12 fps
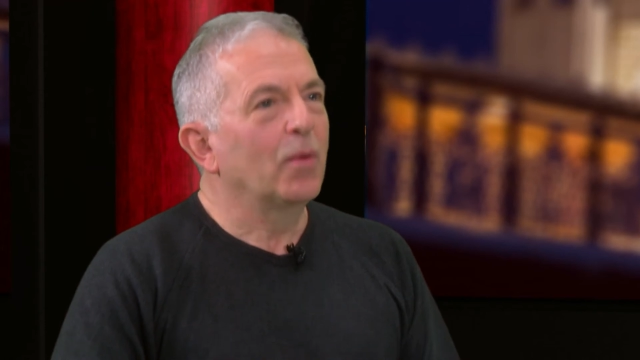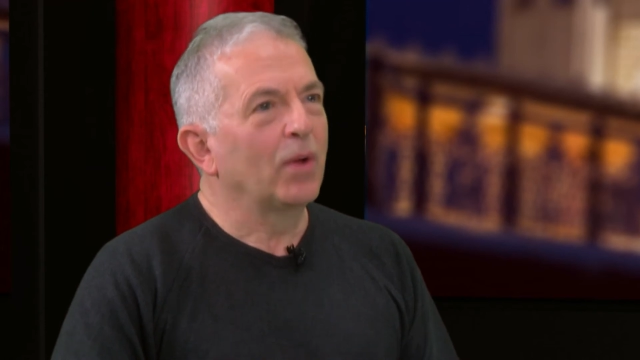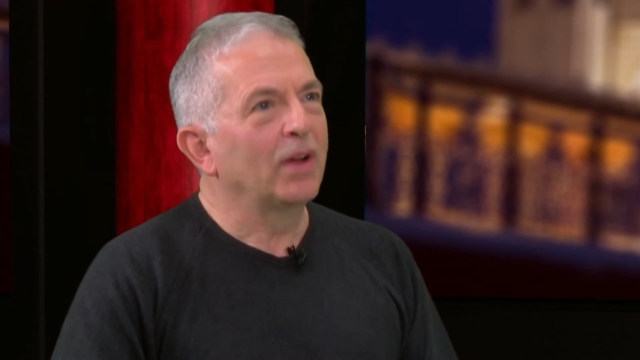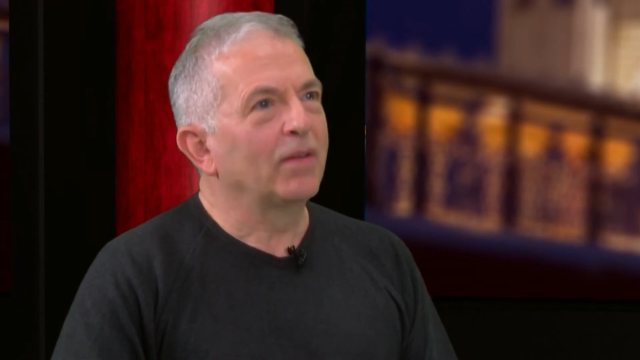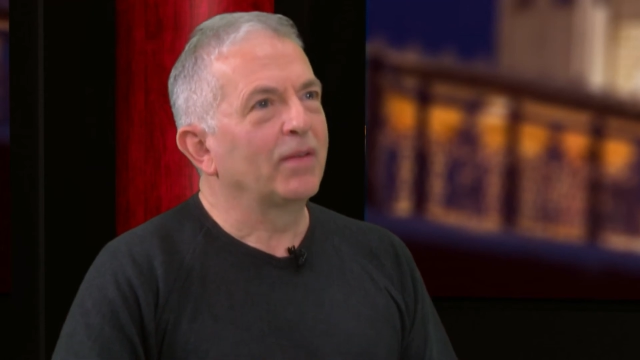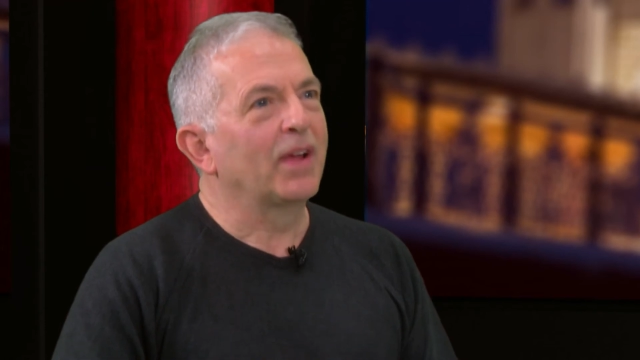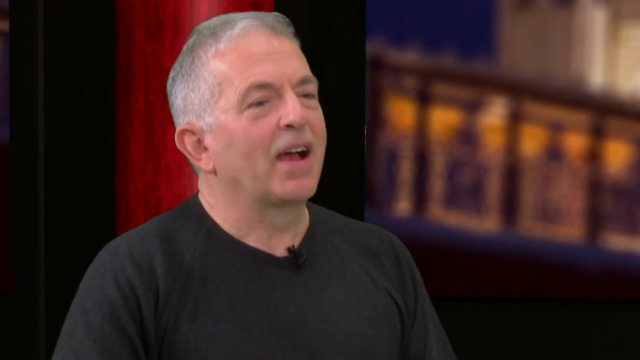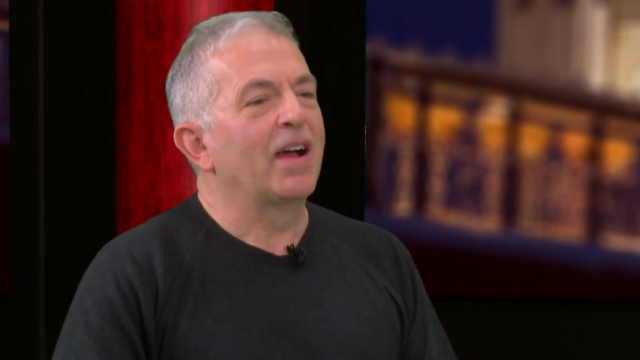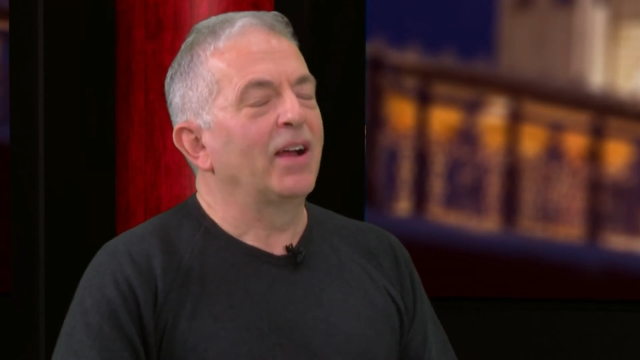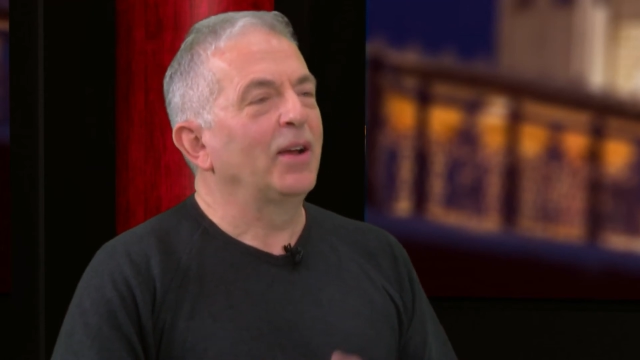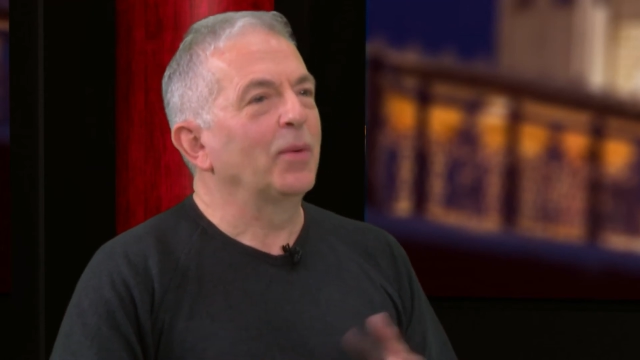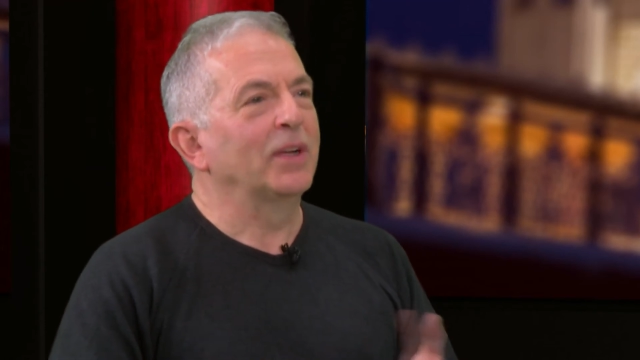Well,
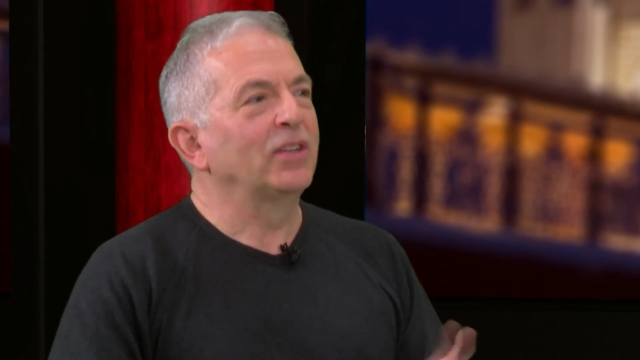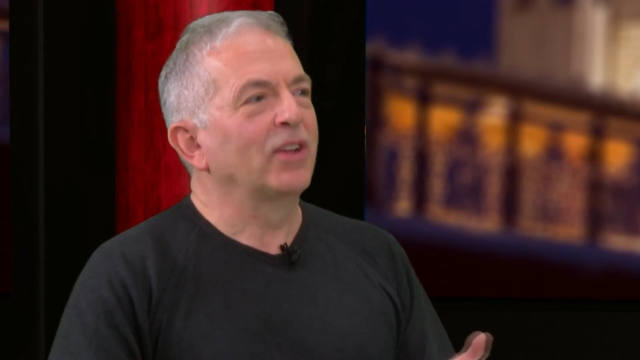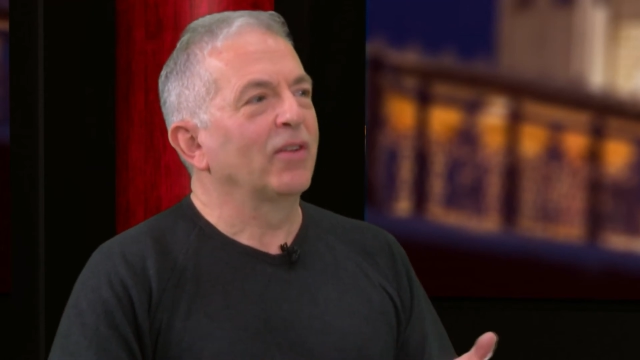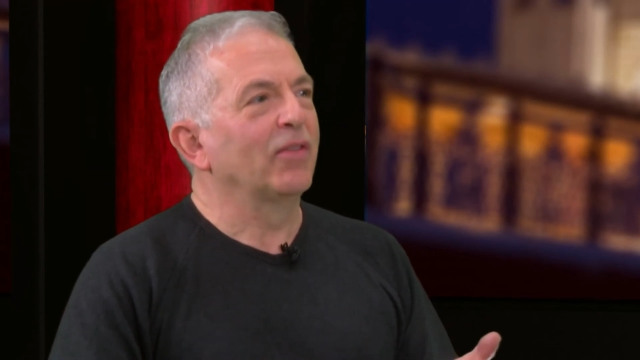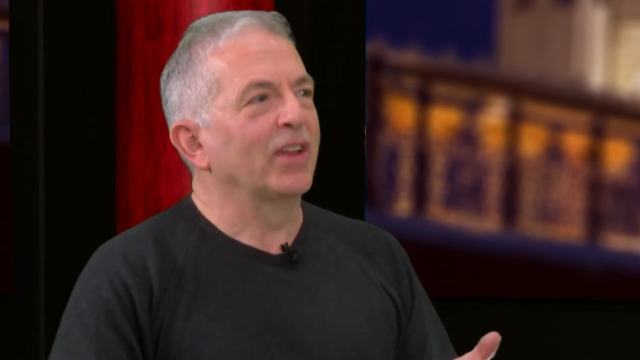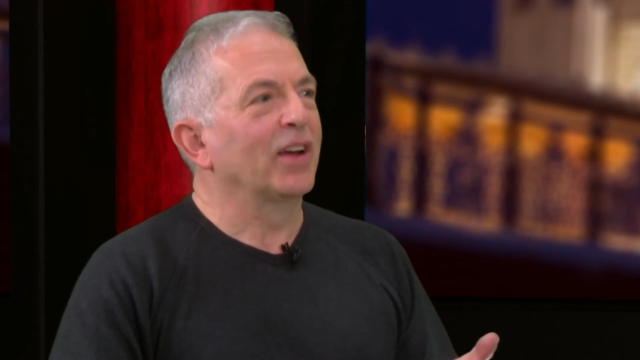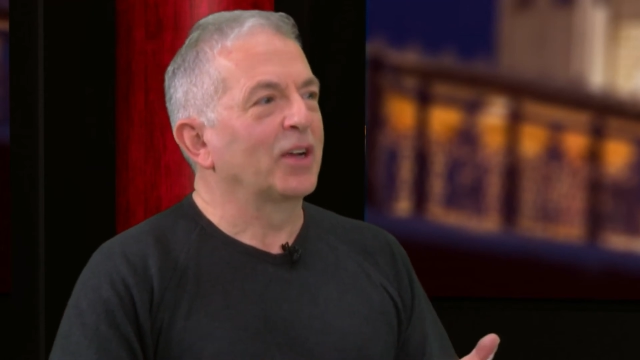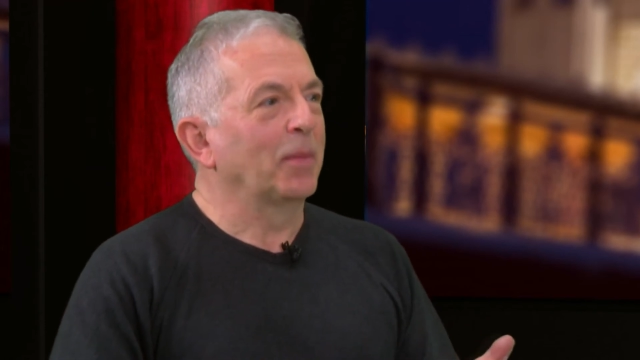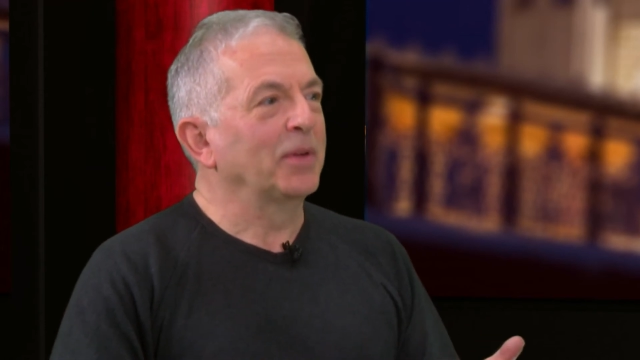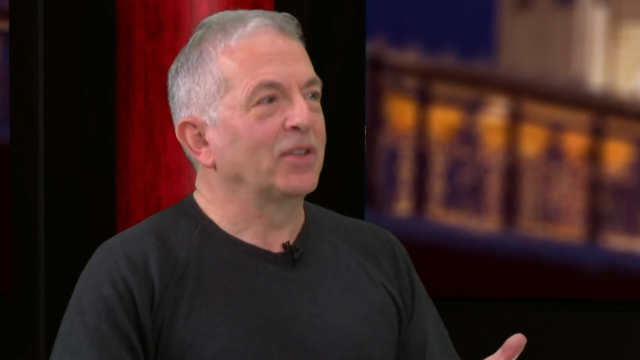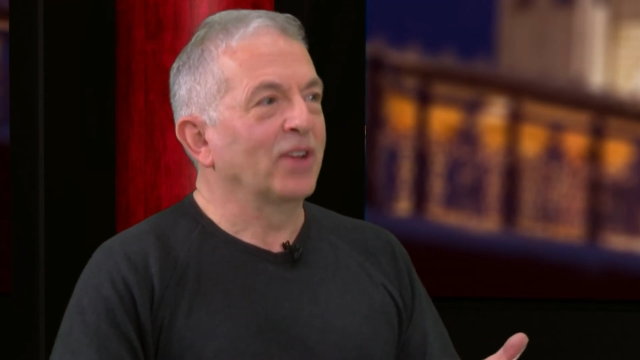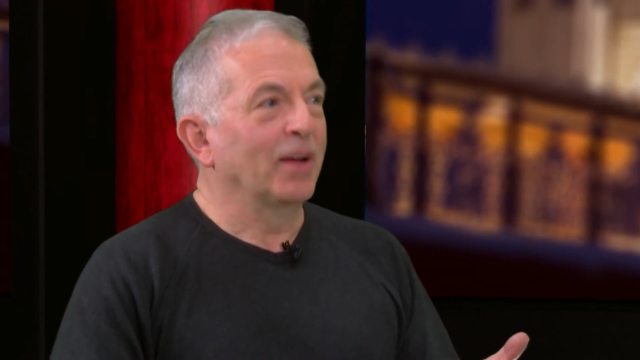I only went over there a
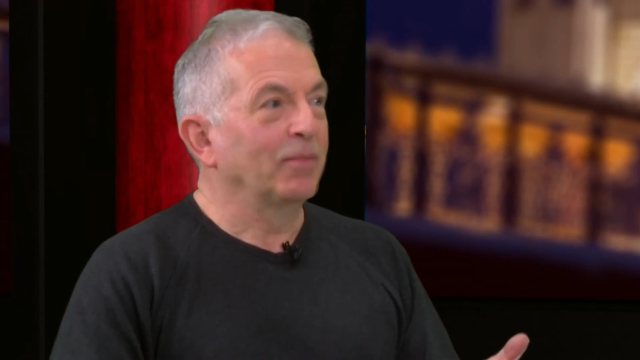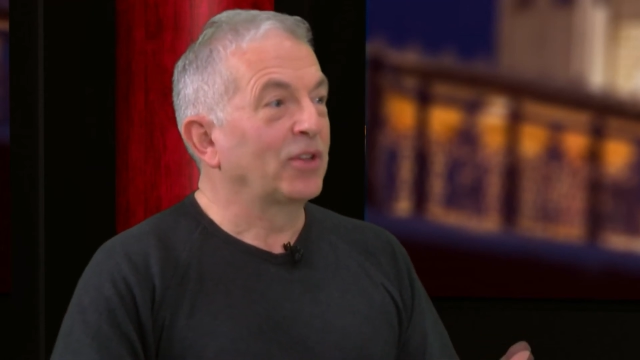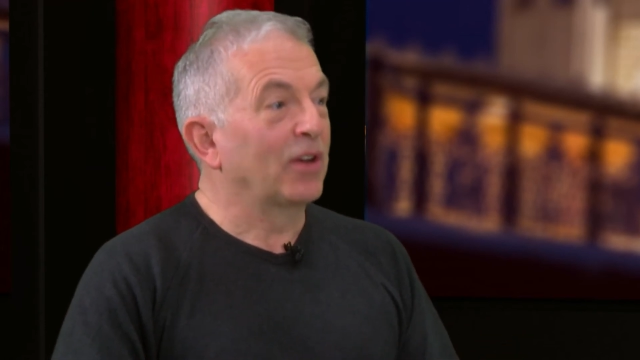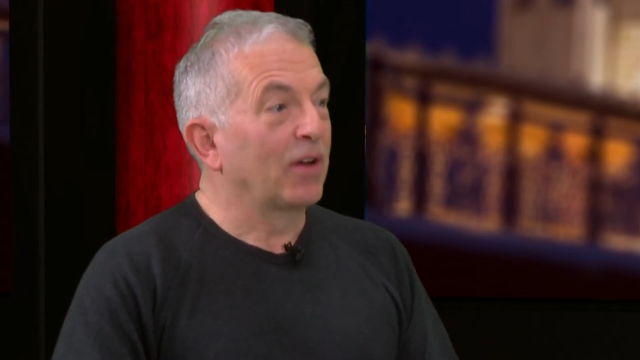couple of times.